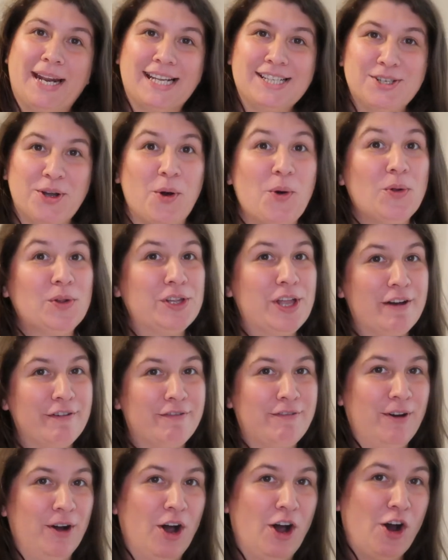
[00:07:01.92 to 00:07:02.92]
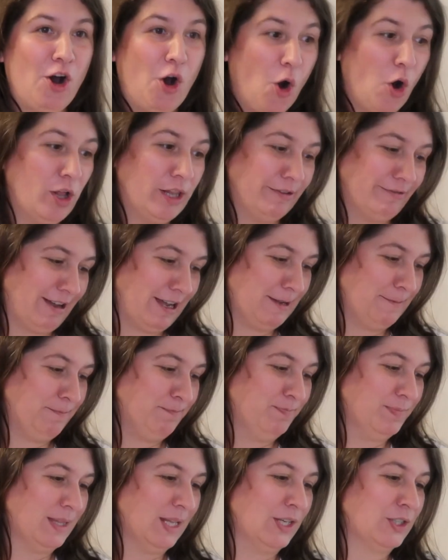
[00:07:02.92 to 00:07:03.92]
I don't love all of it.
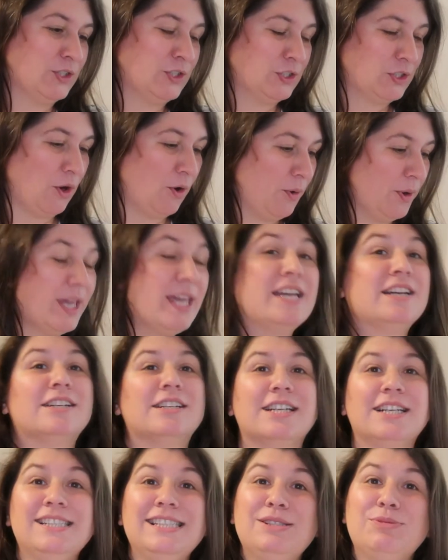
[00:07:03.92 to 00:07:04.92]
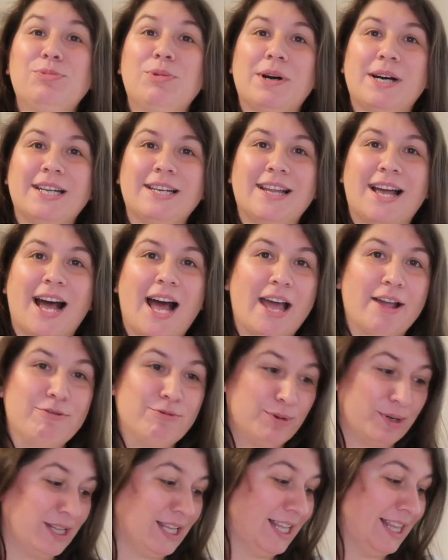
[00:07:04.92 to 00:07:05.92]
So here is what I
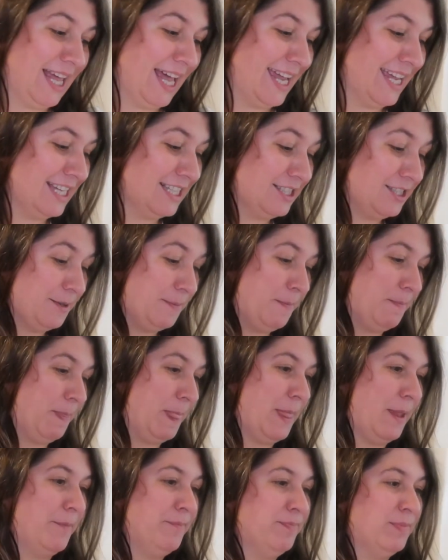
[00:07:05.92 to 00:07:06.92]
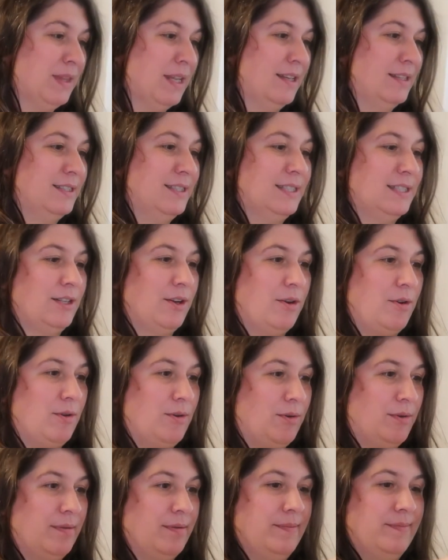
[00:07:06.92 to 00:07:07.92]
really liked.
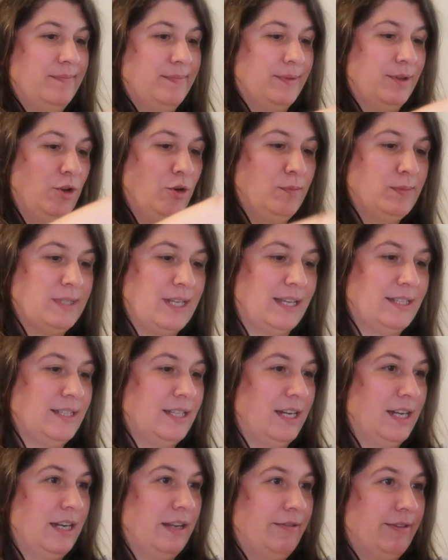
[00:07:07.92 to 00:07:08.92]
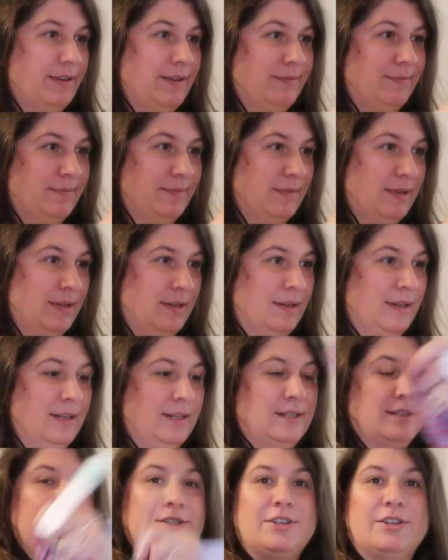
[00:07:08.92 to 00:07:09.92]
So, oops, I didn't even
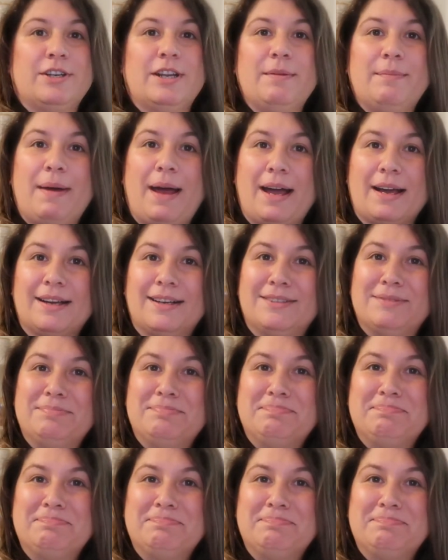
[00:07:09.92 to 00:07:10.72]
turn it back.